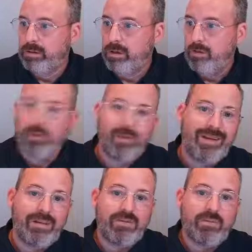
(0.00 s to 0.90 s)
So
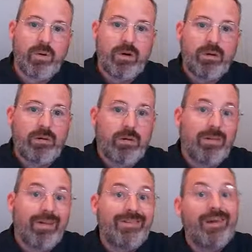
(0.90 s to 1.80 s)
in this one,
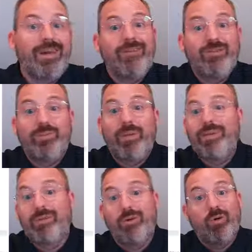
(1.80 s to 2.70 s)
let's say I've
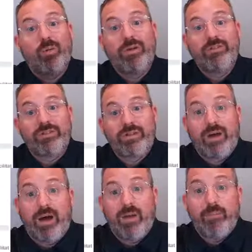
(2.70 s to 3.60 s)
spent a whole bunch of
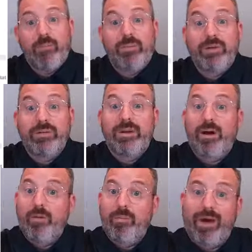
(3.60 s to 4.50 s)
time building
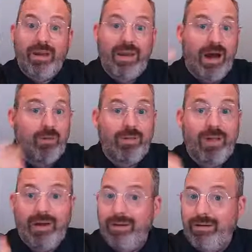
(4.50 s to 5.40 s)
out my
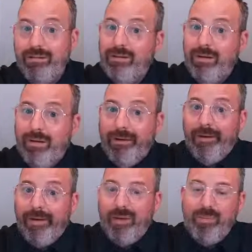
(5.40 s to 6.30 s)
outline,
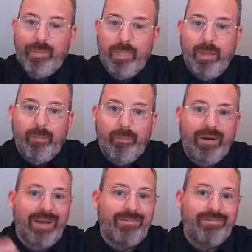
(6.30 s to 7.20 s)

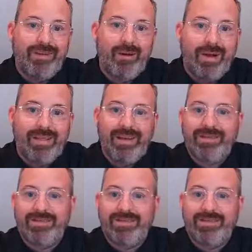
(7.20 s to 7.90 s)
but at that